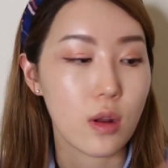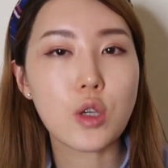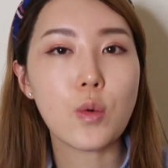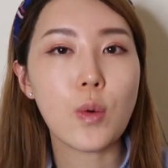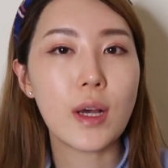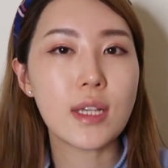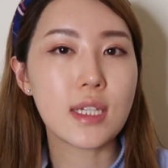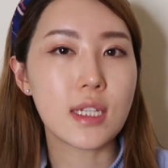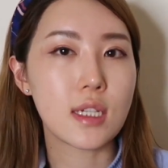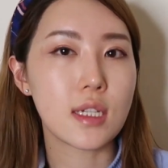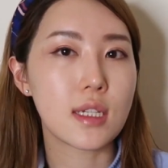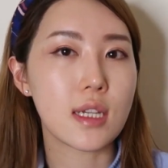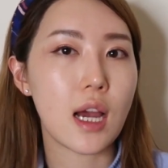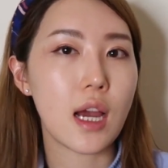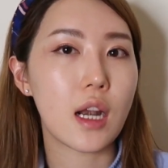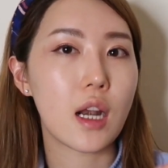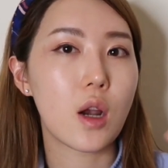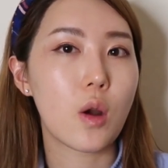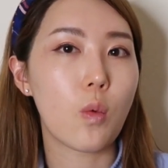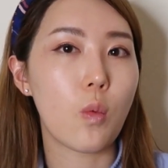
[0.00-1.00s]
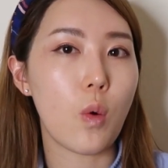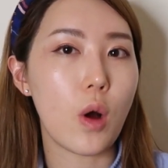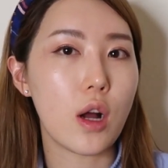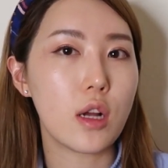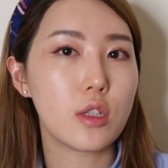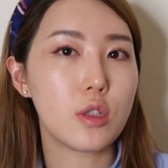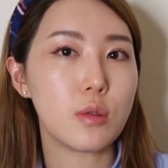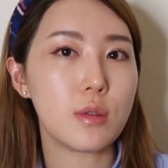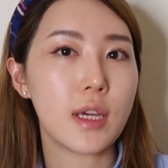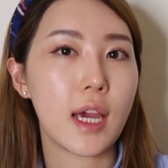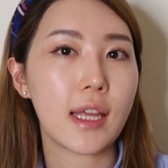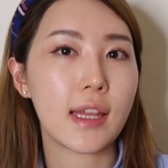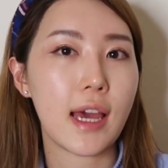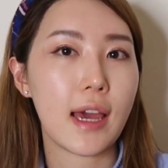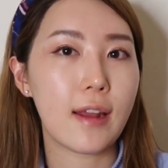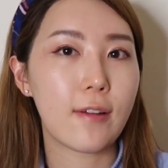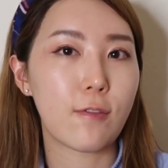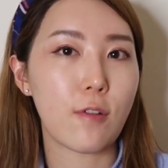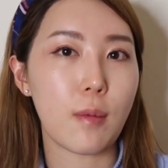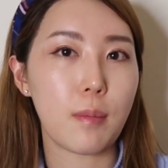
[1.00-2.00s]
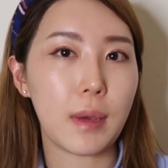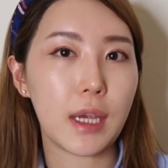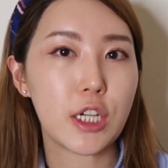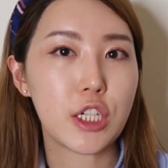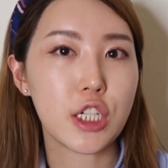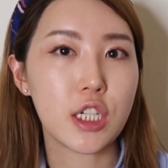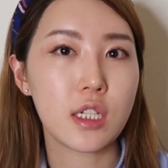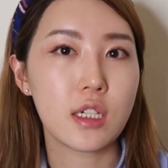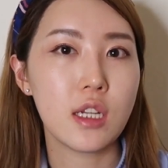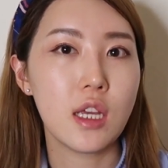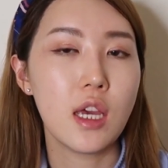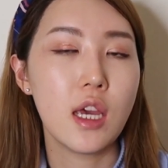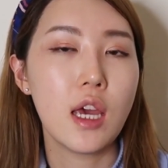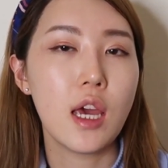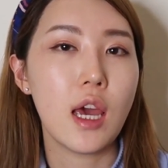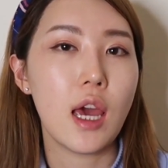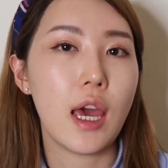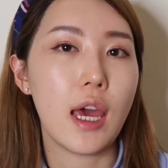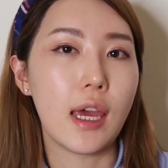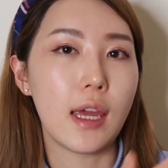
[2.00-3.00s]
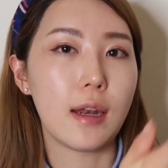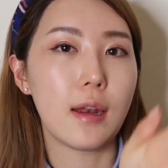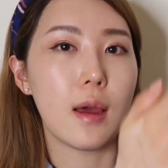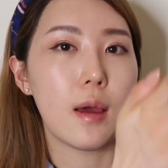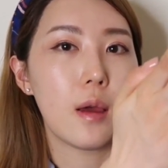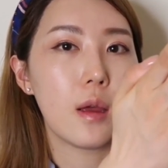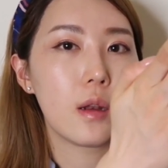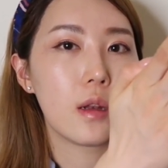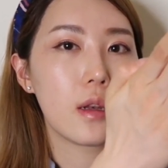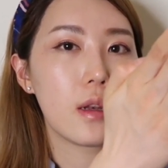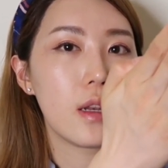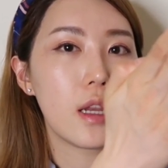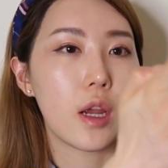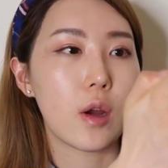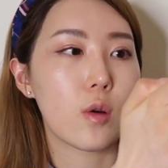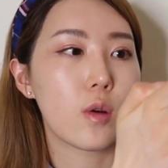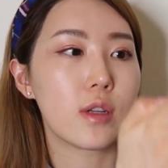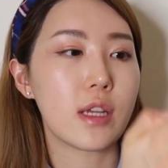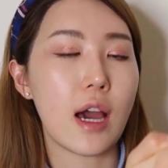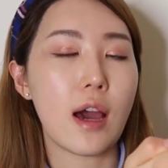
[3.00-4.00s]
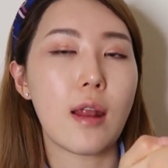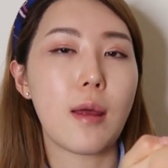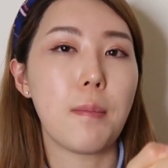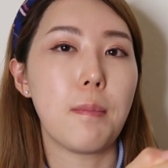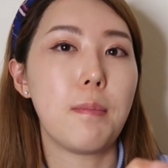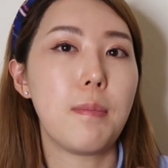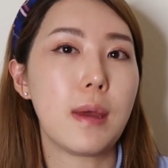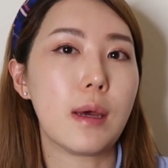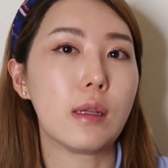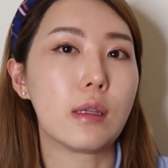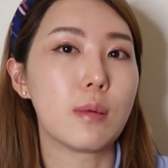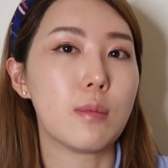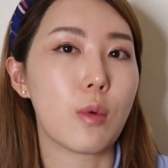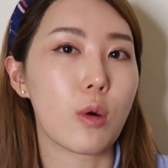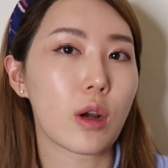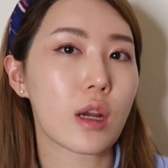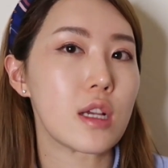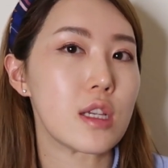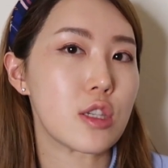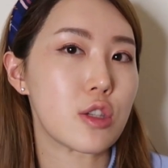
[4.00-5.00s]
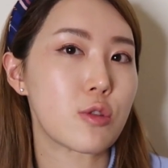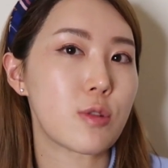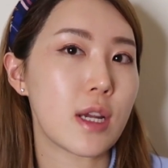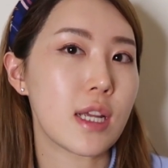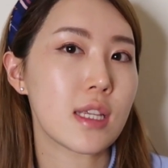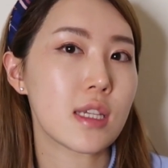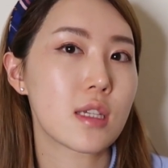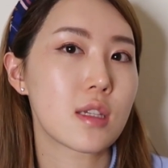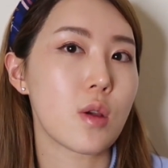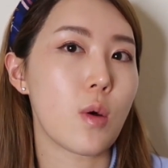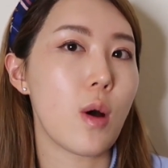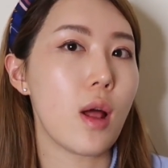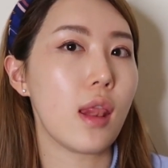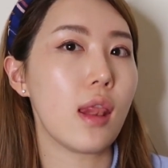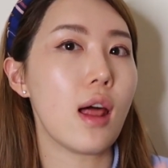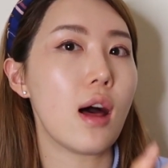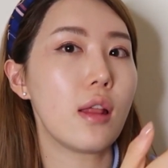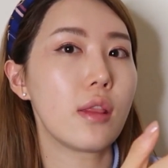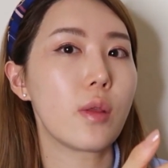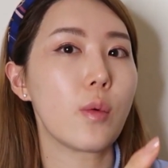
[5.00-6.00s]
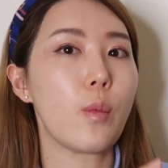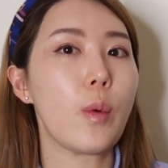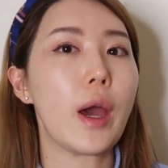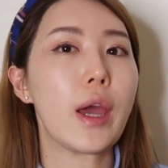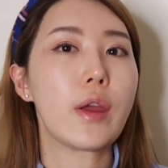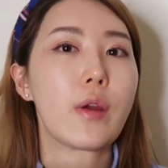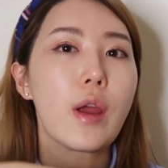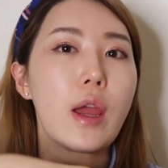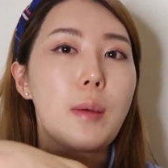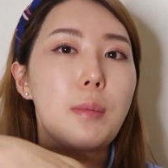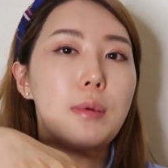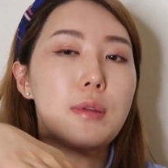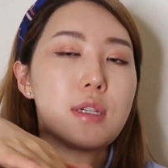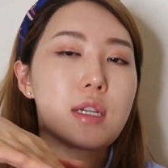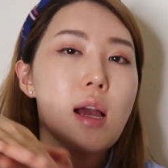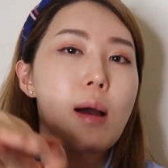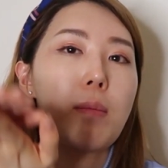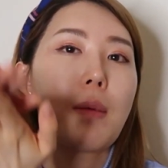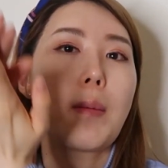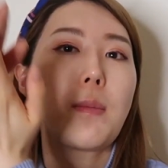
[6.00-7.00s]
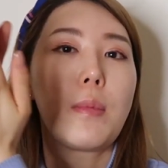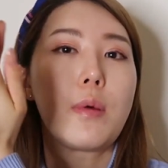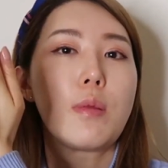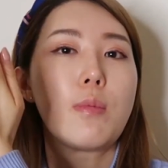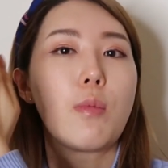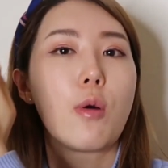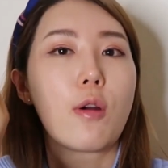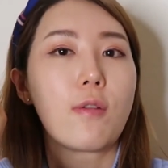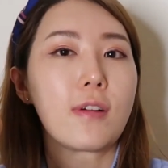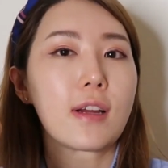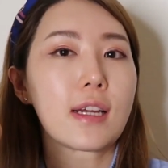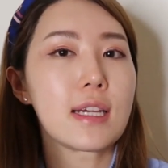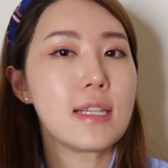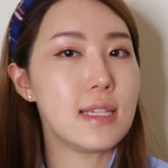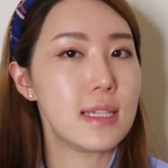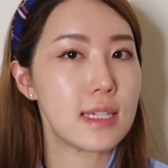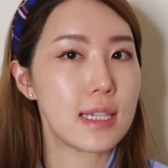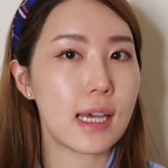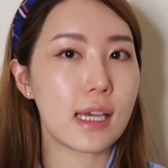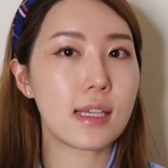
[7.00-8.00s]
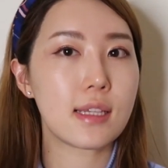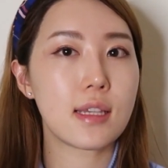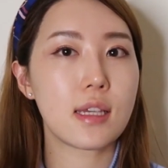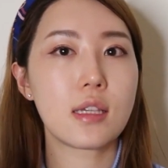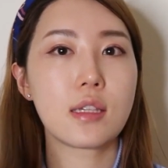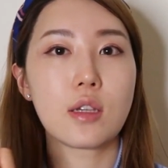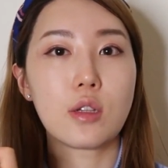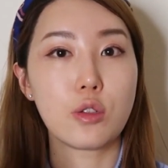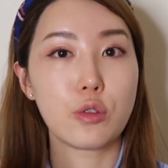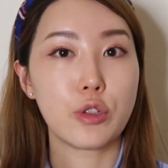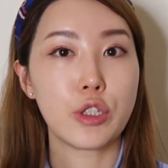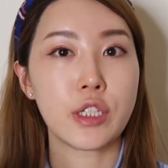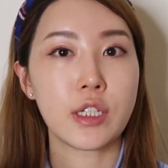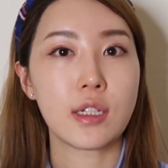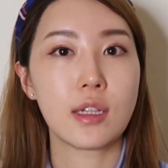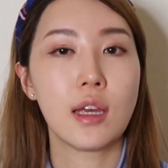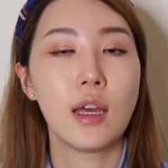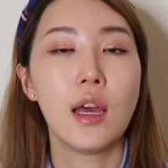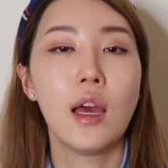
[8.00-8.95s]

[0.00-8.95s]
You as a designer want to take that information and narrow down and build more constraints so along the way you're able to come up with more of a concise solution